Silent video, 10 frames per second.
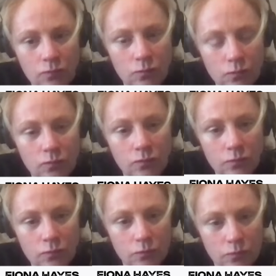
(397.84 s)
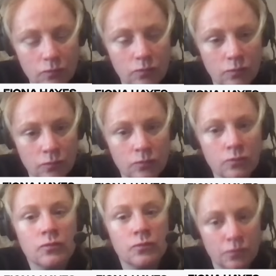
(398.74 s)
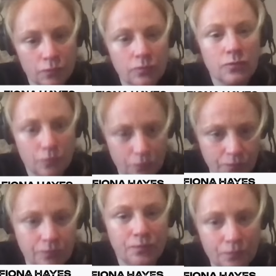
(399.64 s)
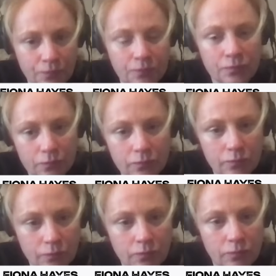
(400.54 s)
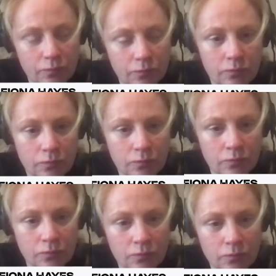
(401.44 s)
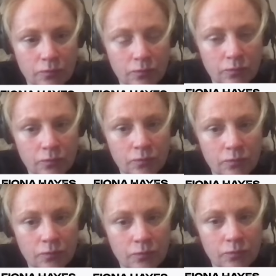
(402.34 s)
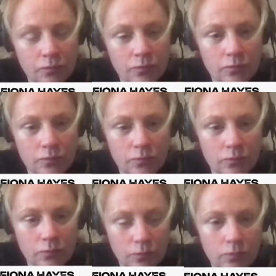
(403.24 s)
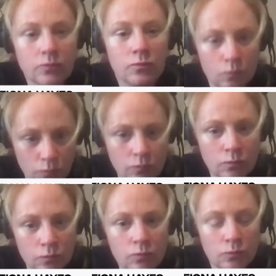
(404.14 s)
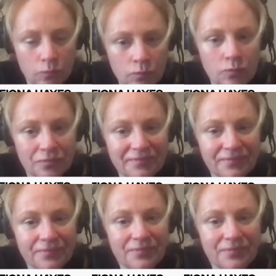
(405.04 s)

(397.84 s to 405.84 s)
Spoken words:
[no speech]